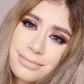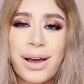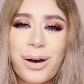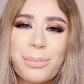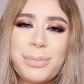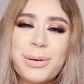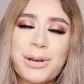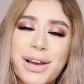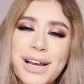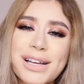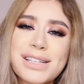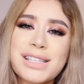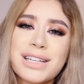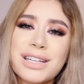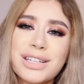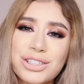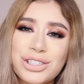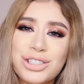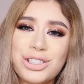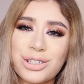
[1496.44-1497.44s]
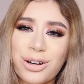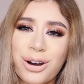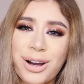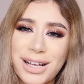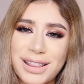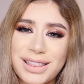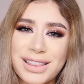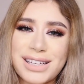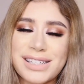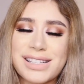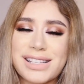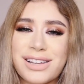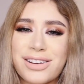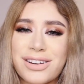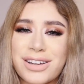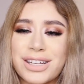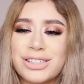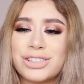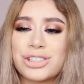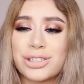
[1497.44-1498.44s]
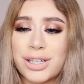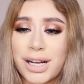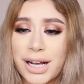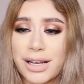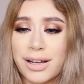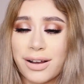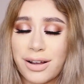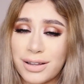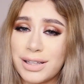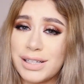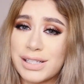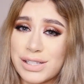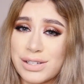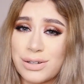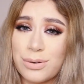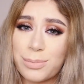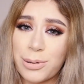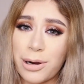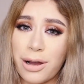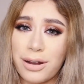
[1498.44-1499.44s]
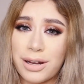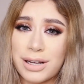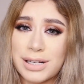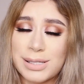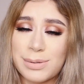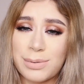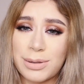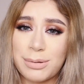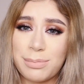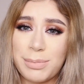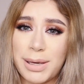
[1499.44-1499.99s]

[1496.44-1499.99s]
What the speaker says: I hope you guys enjoyed this look and trying all these new products